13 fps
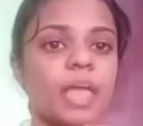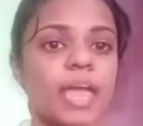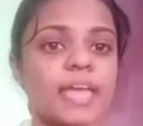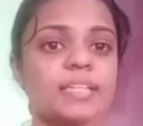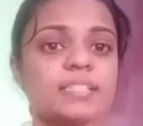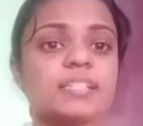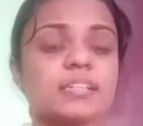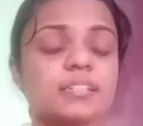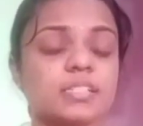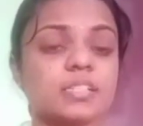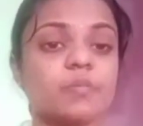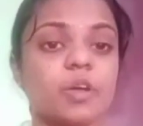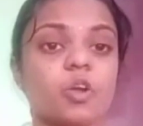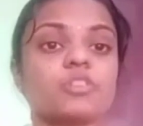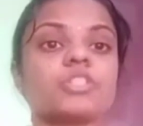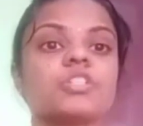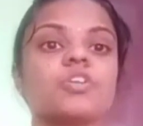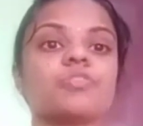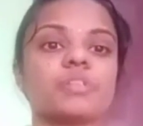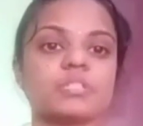Hence, this is the
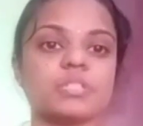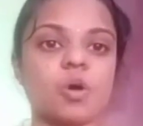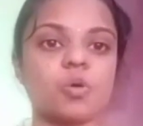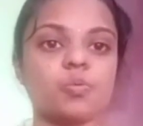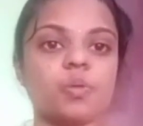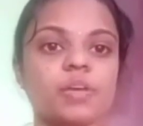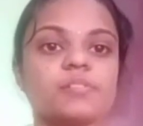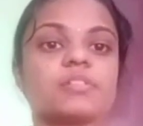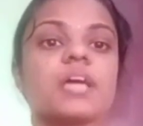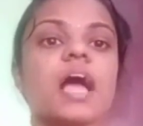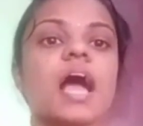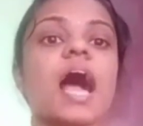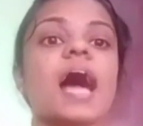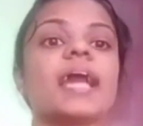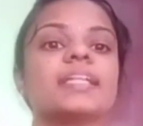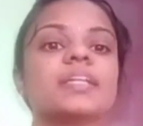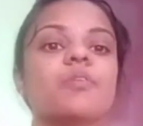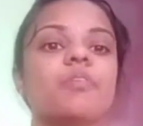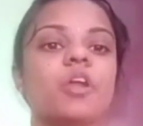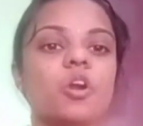velocity of the sound waves,
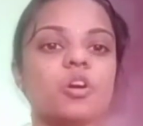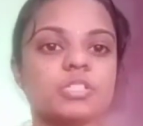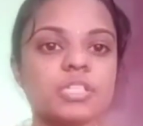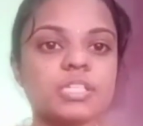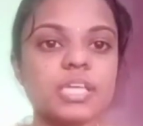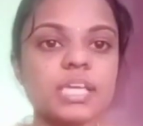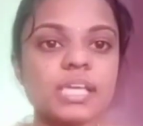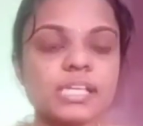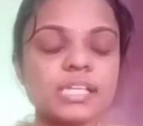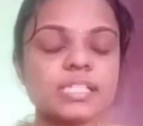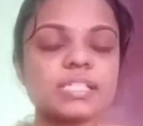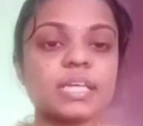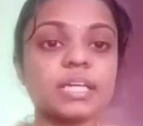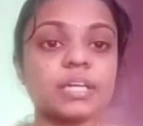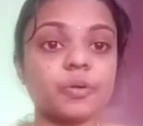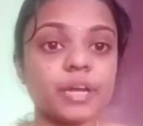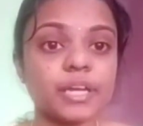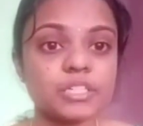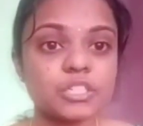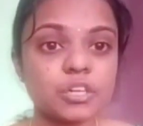and the velocity is
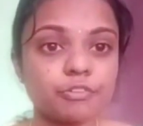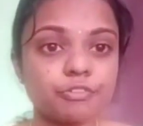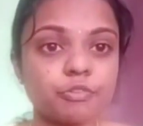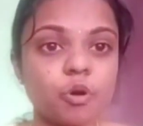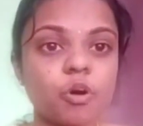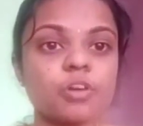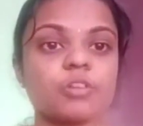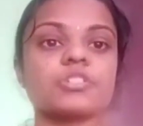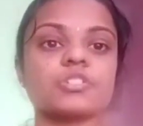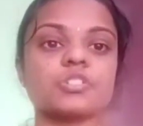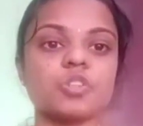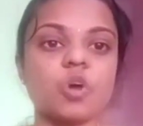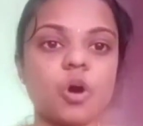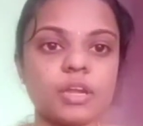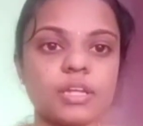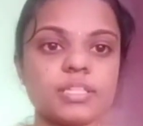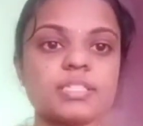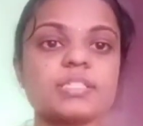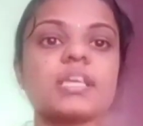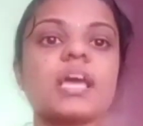greater for
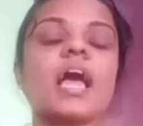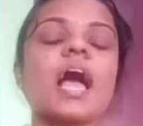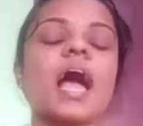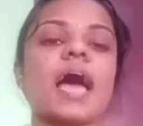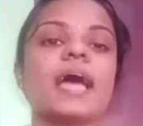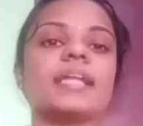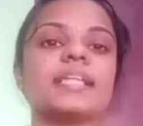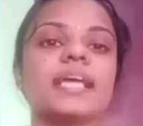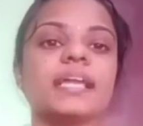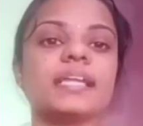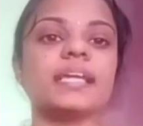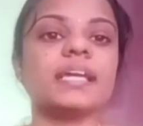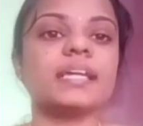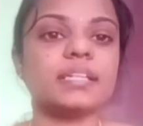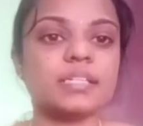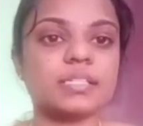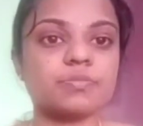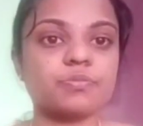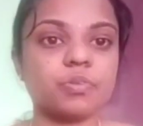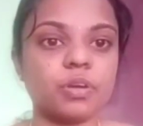solids, and then it
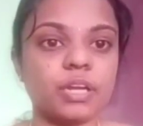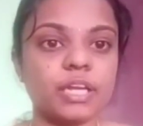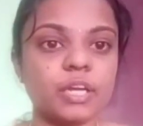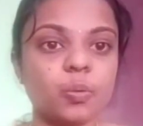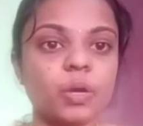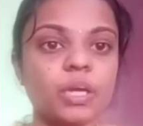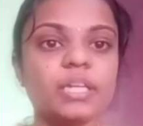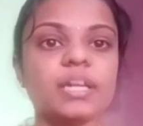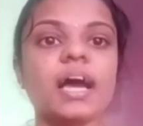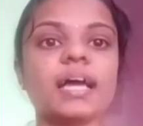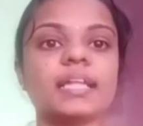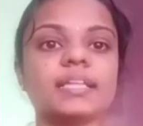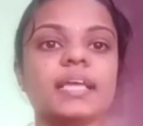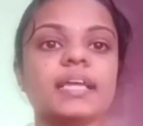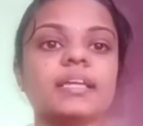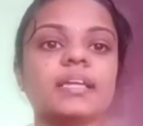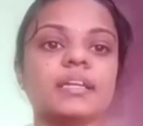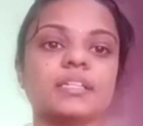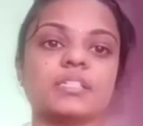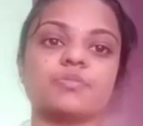is for liquid, and then
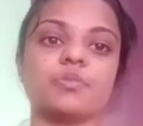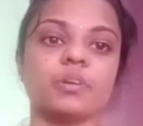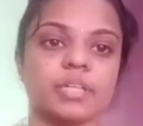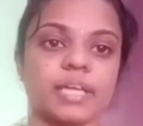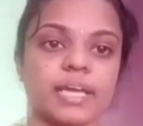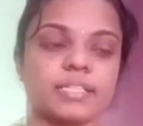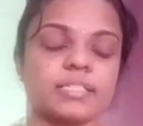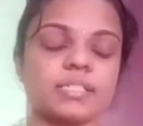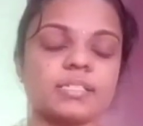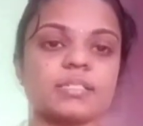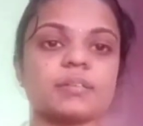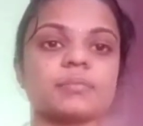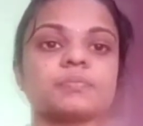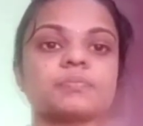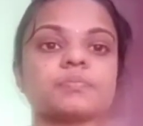it is for gases.